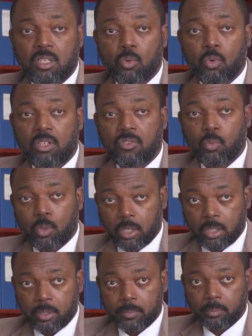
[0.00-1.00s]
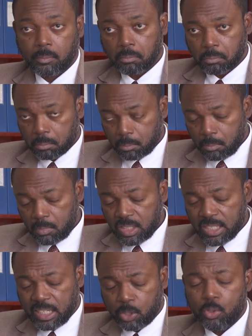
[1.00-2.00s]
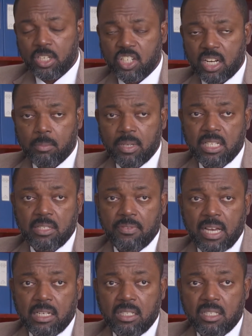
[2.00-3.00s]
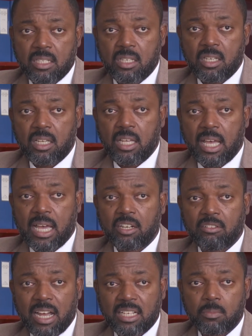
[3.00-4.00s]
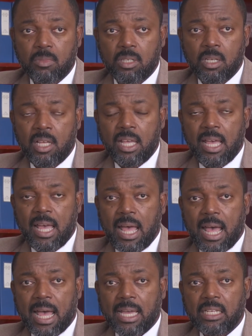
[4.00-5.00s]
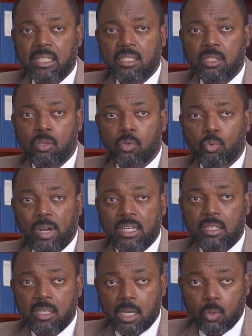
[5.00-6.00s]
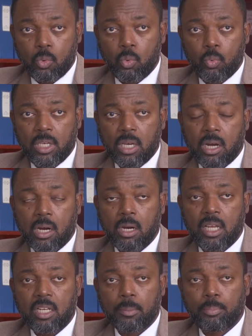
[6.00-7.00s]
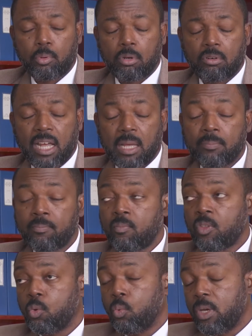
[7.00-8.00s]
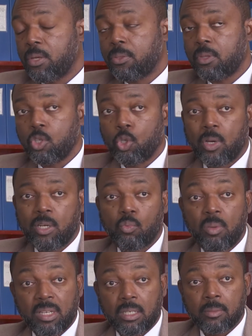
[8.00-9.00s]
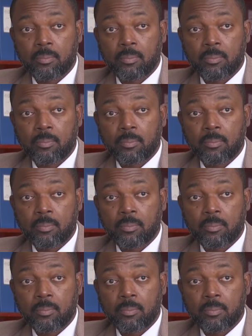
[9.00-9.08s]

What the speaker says: in the world of work, including gender-based violence and harassment. And right now, we are in a program with UN Women